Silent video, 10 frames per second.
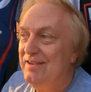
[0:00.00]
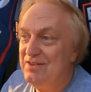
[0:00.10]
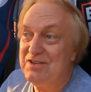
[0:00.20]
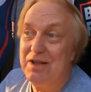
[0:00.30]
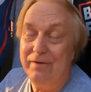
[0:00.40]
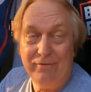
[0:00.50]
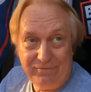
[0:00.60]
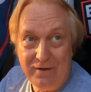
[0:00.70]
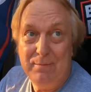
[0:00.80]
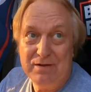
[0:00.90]
He's the son of
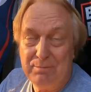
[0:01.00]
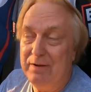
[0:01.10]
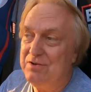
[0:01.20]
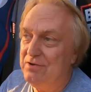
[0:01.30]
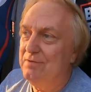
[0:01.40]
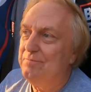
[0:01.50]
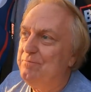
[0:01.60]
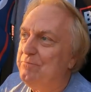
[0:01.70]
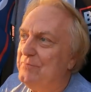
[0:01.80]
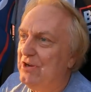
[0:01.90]
a famous preacher,
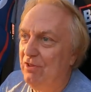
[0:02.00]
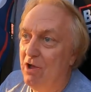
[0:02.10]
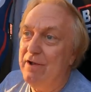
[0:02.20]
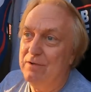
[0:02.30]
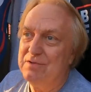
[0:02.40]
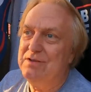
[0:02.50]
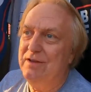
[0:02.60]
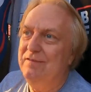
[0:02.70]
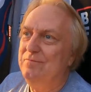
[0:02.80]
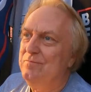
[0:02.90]
Claude
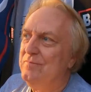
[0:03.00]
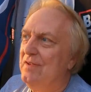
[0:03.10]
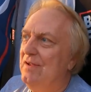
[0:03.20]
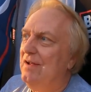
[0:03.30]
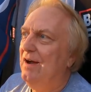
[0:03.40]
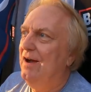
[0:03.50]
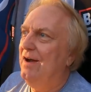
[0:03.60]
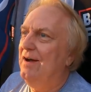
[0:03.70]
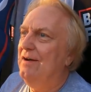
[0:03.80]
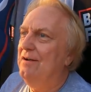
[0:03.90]
Osteen.
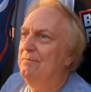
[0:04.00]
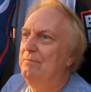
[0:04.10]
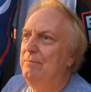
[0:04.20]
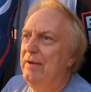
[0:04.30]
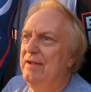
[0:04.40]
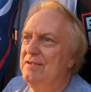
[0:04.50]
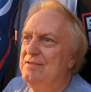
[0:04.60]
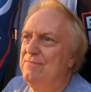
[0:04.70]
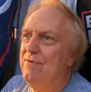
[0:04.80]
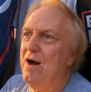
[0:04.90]
But
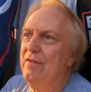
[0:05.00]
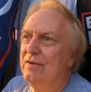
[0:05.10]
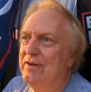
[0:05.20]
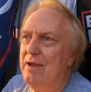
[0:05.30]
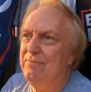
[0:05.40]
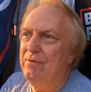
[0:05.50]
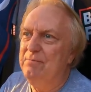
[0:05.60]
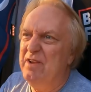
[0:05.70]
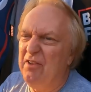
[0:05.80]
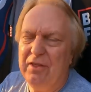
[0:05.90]
his father came
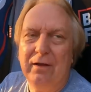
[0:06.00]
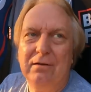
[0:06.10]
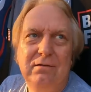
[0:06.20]
from nothing.